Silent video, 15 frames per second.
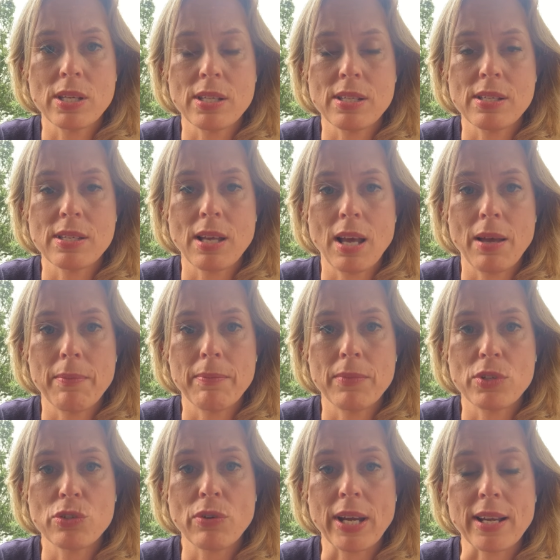
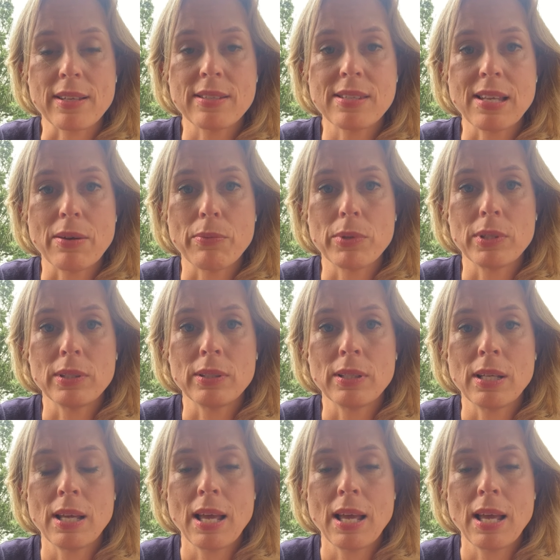and tricks that will